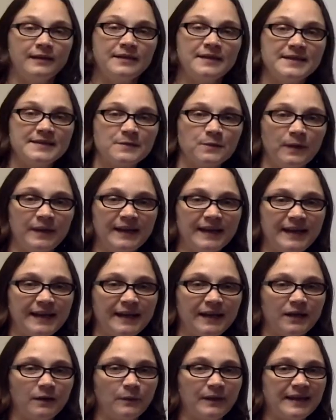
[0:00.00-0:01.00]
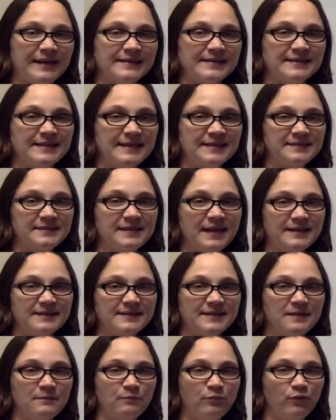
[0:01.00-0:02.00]
This one here we can see
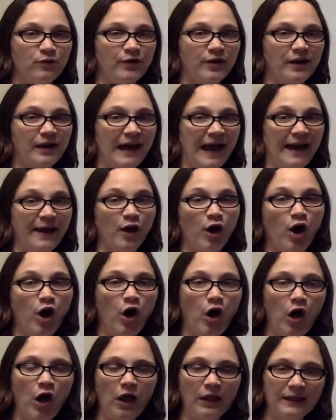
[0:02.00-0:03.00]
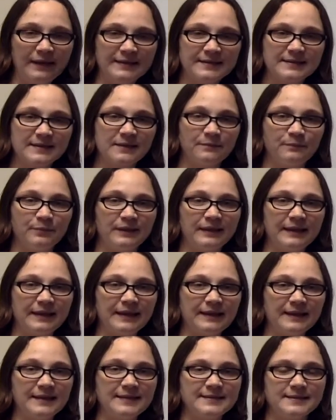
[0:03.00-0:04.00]
doesn't border at all. It's
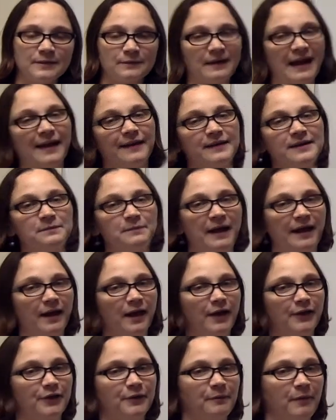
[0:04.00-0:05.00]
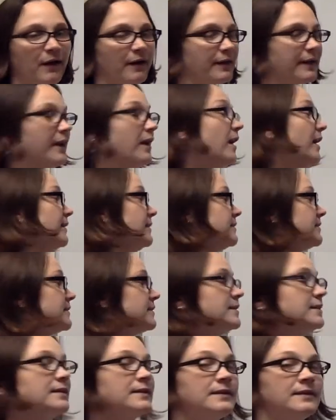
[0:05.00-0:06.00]
completely surrounded by other polygons.